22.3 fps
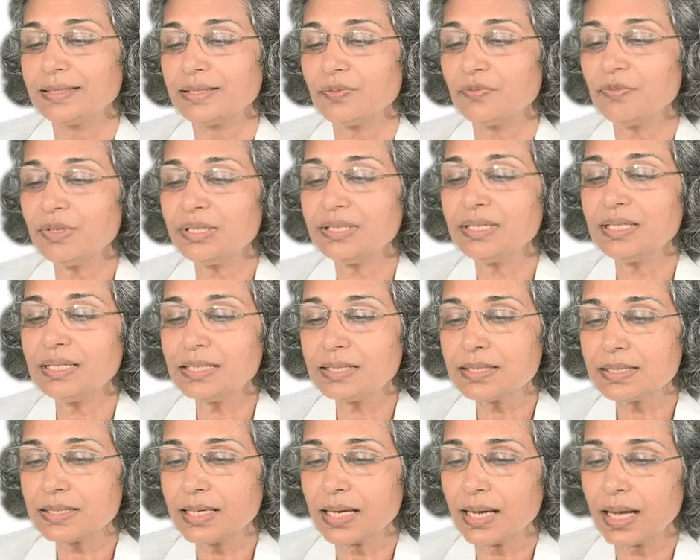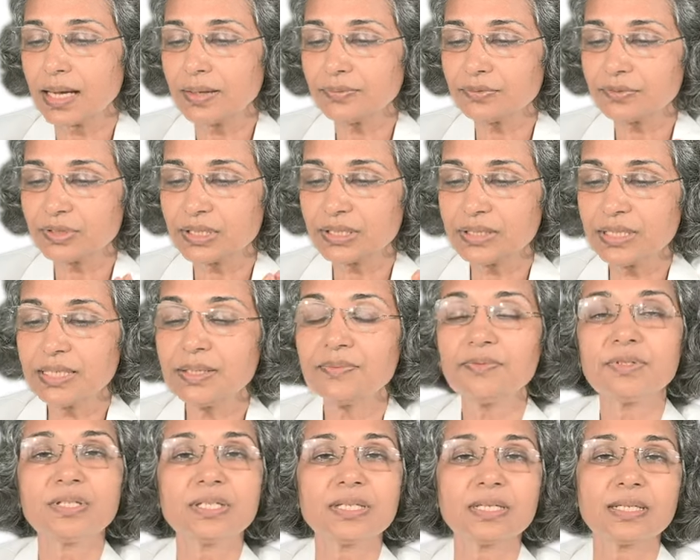With this, after the
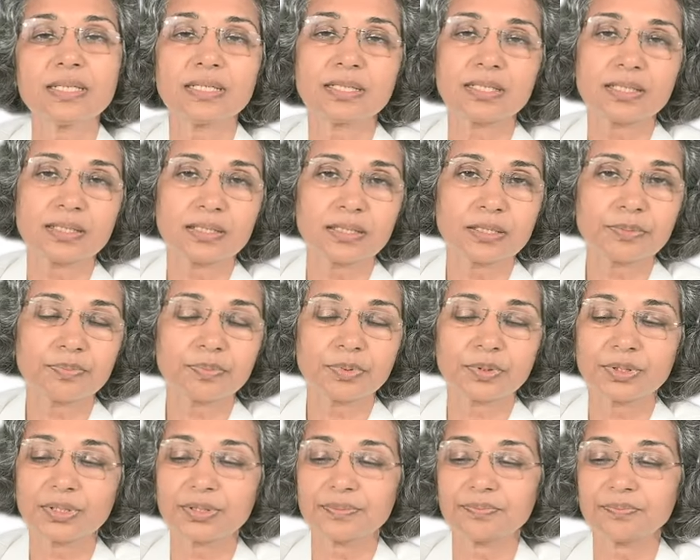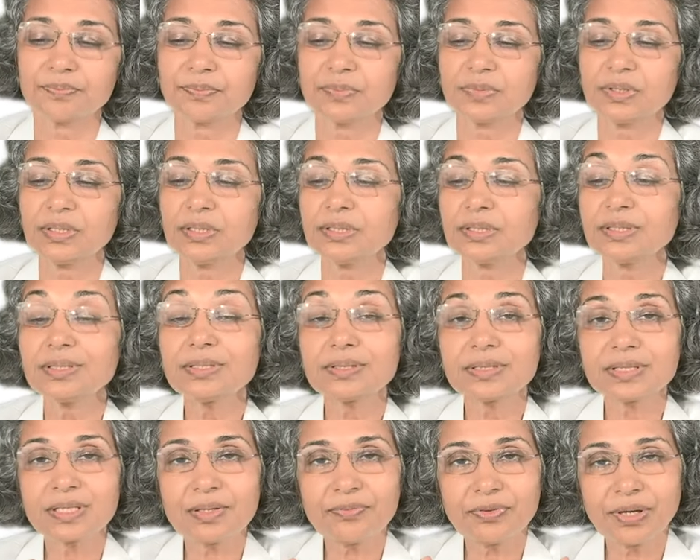investigation report, that
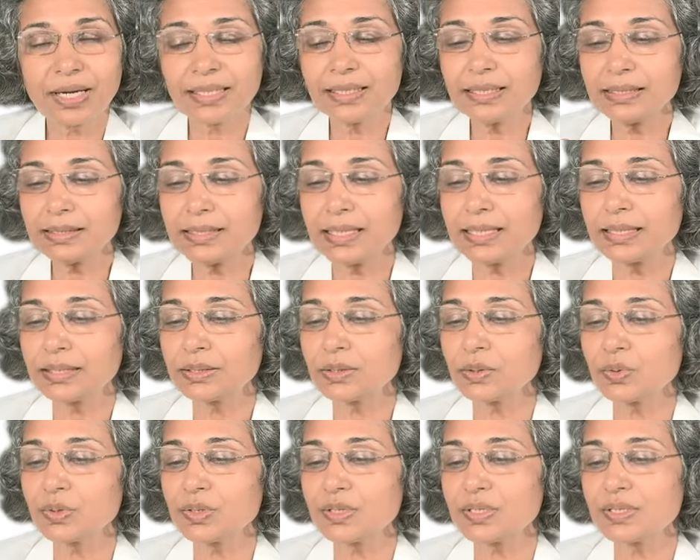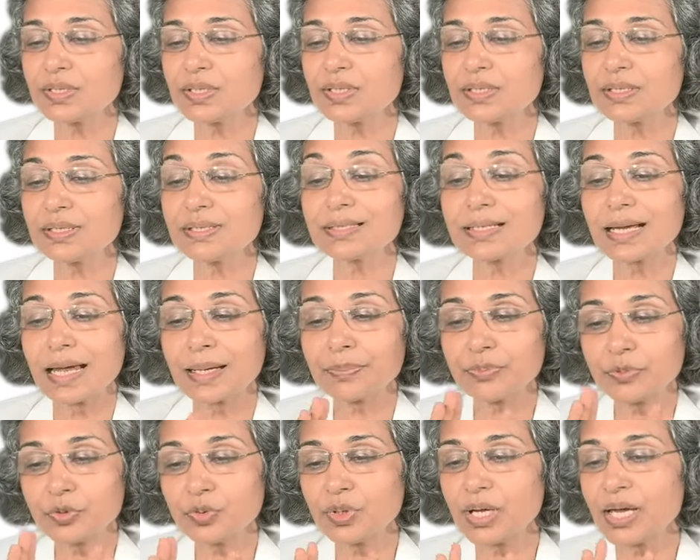is the final diagnosis is
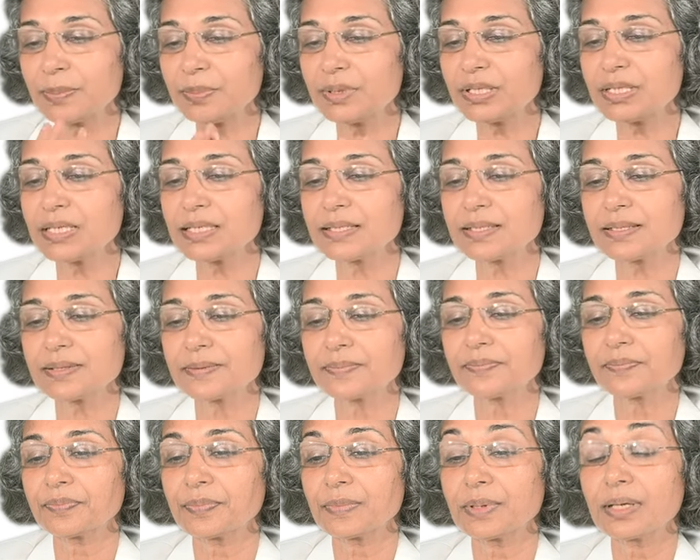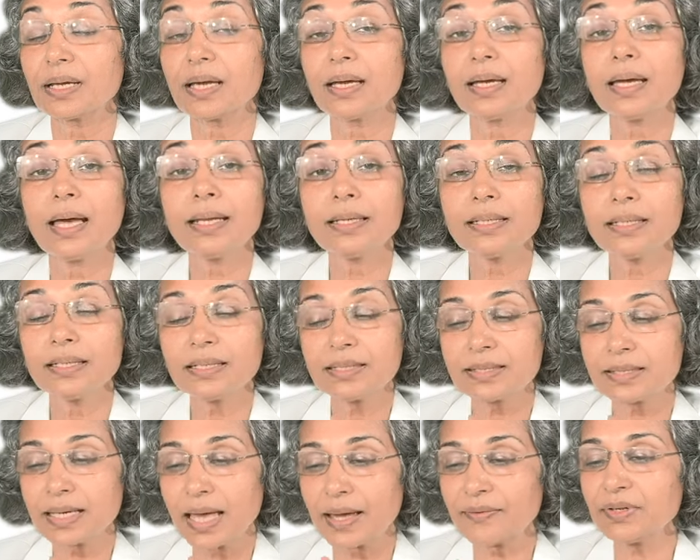type 2 diabetes, and he
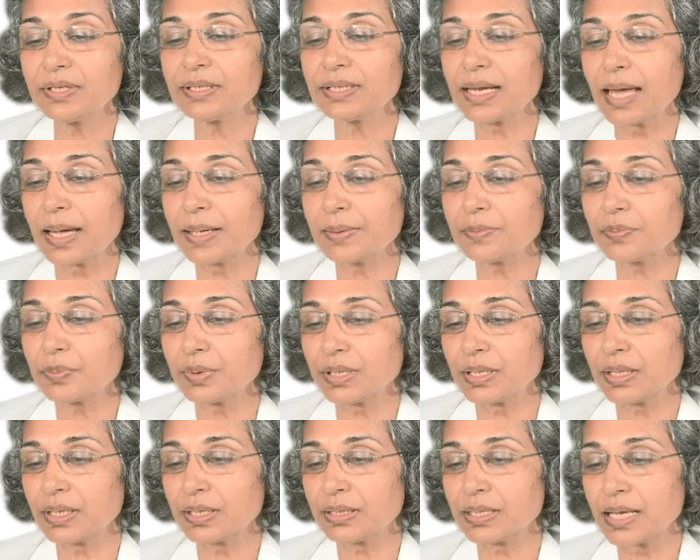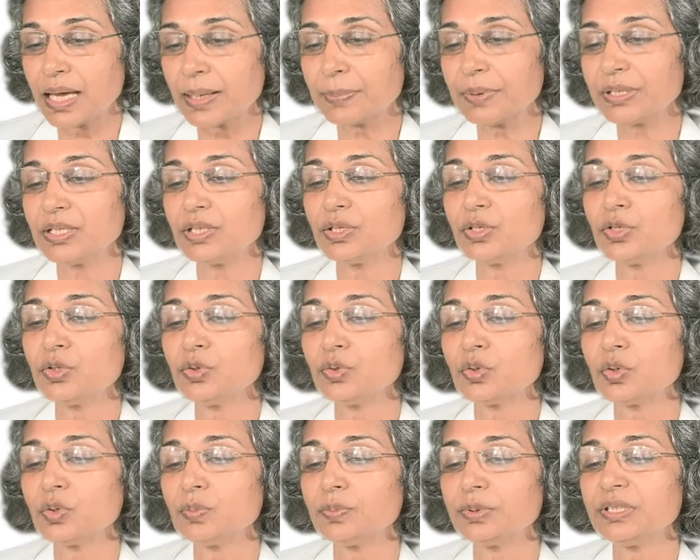is having diabetic
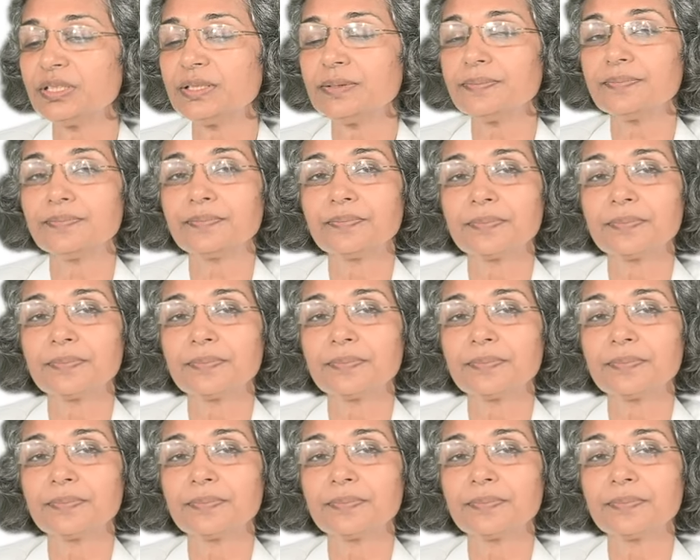neuropathy,